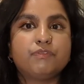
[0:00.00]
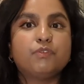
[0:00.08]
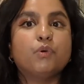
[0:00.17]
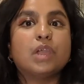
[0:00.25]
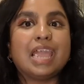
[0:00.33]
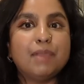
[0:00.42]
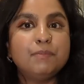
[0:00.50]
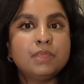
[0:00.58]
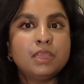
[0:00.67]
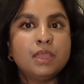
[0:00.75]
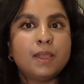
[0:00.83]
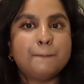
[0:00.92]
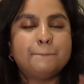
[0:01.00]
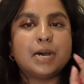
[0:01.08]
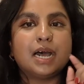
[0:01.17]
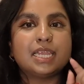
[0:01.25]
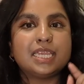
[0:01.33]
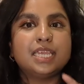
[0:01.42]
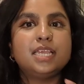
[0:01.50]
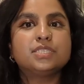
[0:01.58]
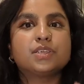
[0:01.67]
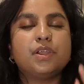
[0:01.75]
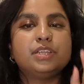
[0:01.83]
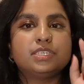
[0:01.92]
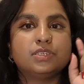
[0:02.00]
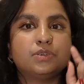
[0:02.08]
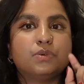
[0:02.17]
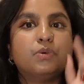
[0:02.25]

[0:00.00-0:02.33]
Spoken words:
for him, but he's going to